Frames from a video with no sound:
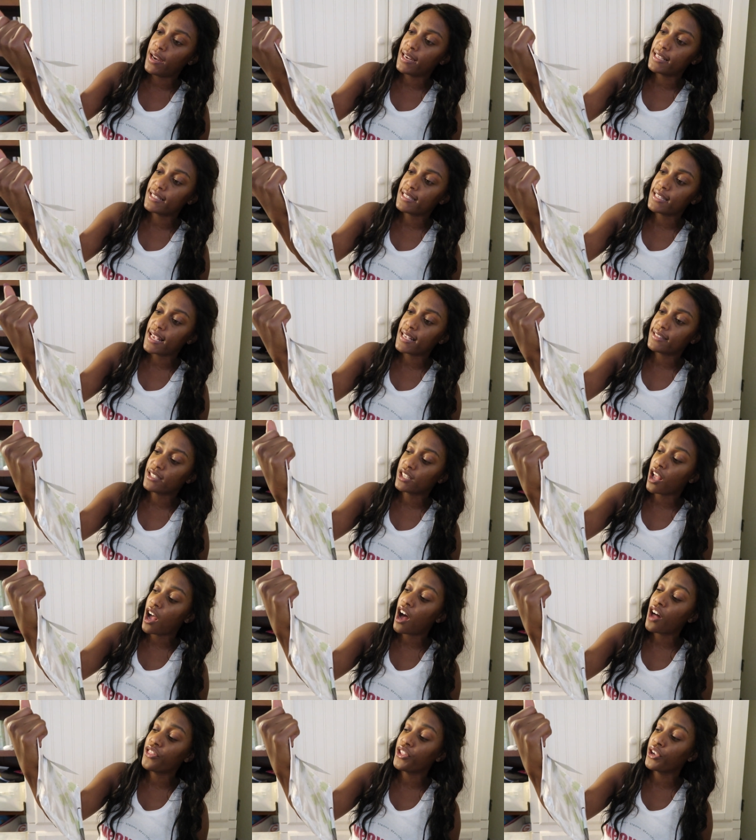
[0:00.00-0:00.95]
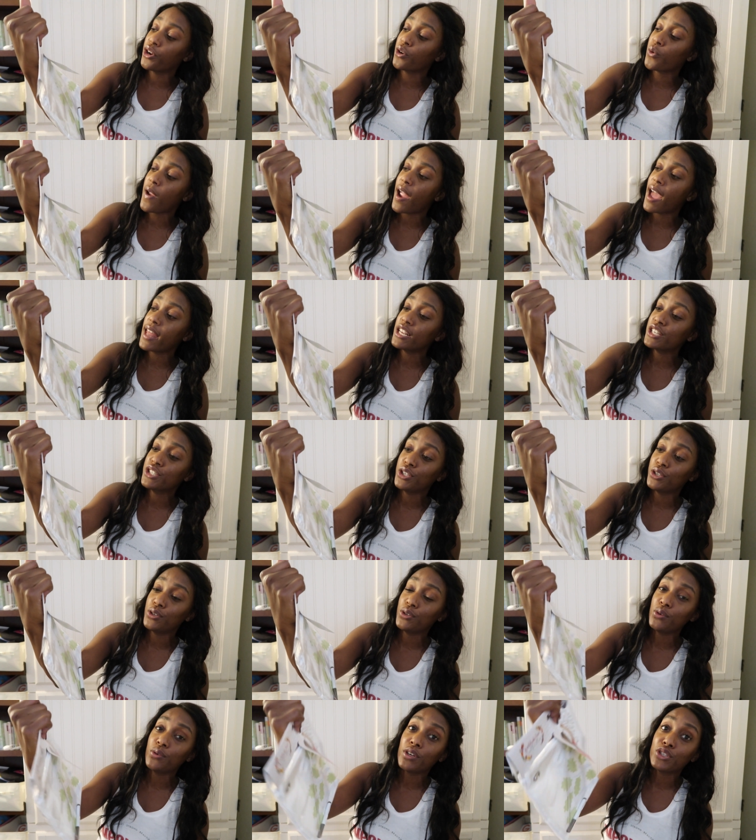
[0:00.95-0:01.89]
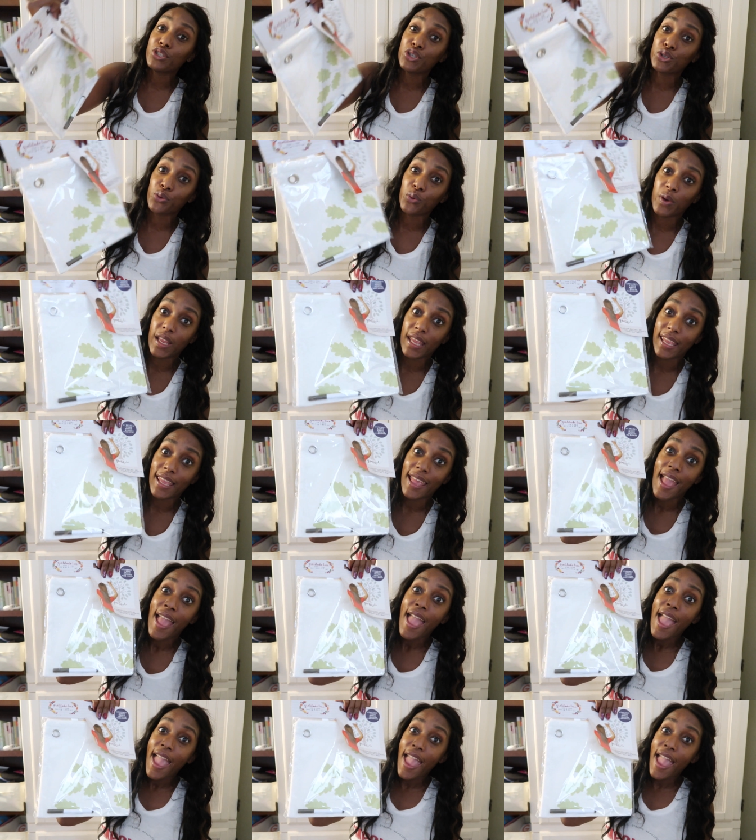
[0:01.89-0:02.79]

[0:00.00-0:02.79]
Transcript: And it says, called the gratitude tree.